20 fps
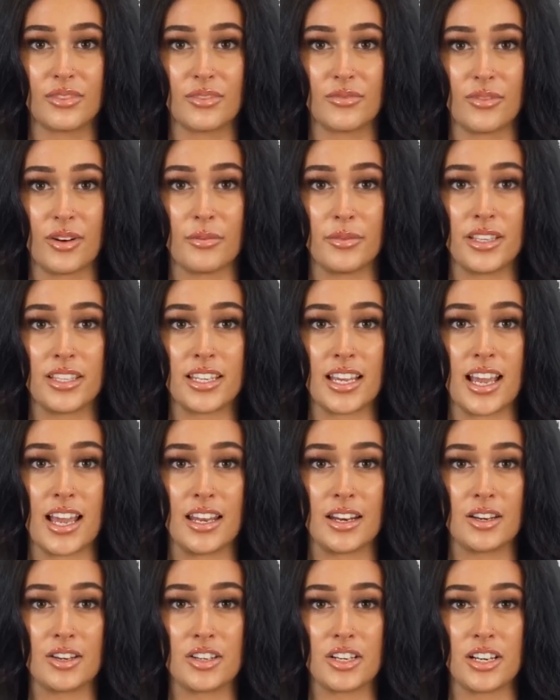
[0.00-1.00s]
From its
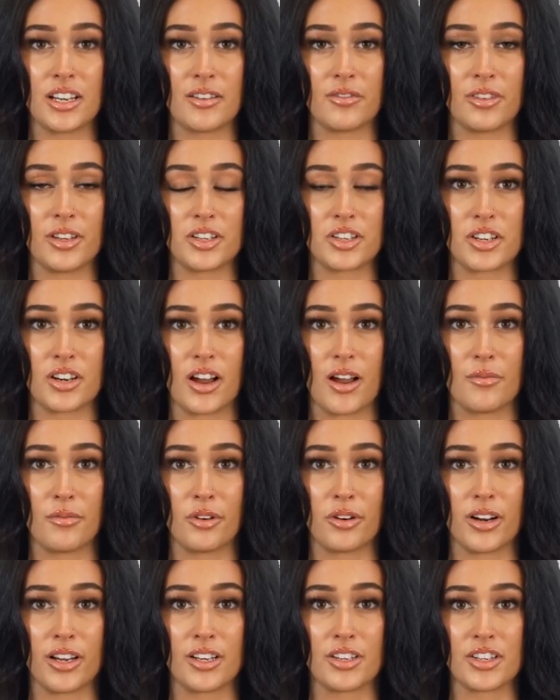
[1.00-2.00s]
energy-efficient
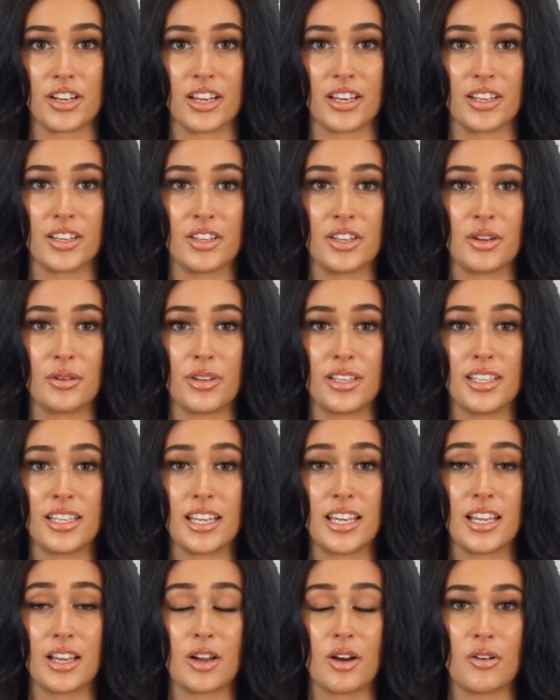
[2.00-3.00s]
operation to its
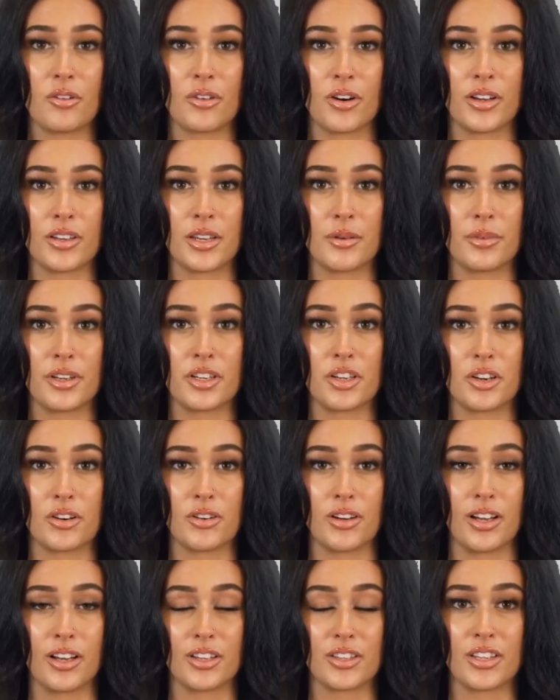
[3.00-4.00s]
eco-friendly
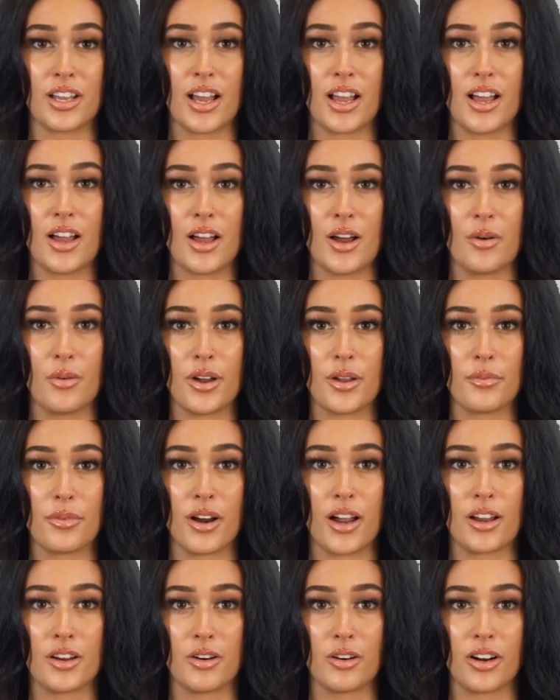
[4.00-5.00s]
materials, we
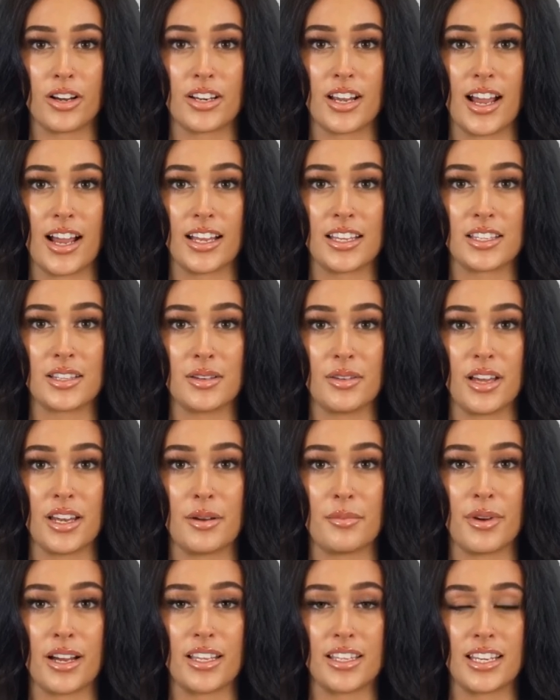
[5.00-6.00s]
prioritize
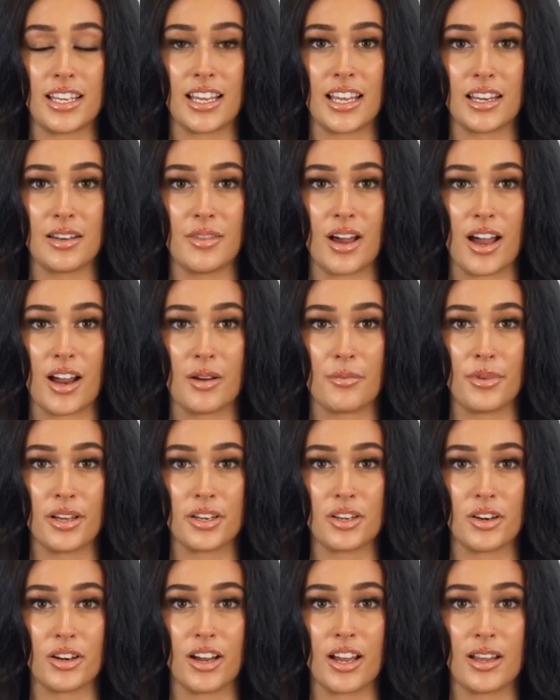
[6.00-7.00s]
minimizing
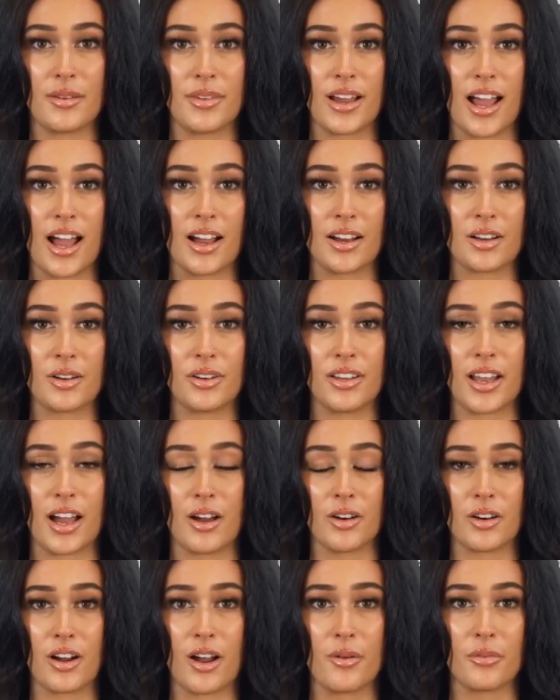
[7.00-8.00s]
environmental impact
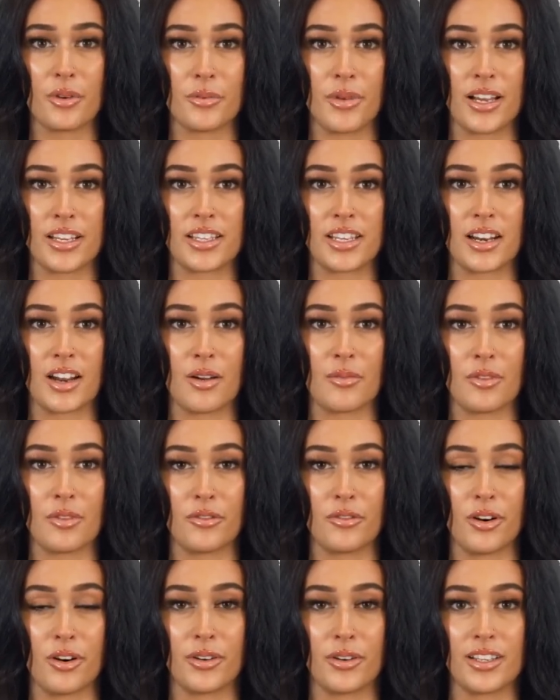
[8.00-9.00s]
without compromising on
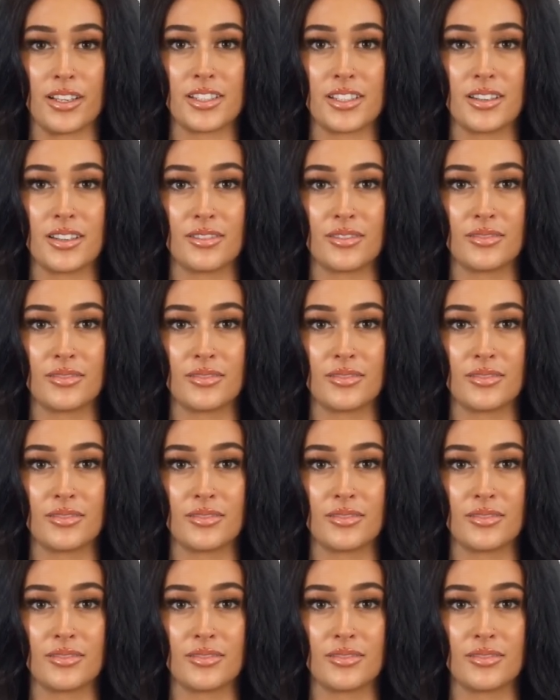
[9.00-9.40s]
performance.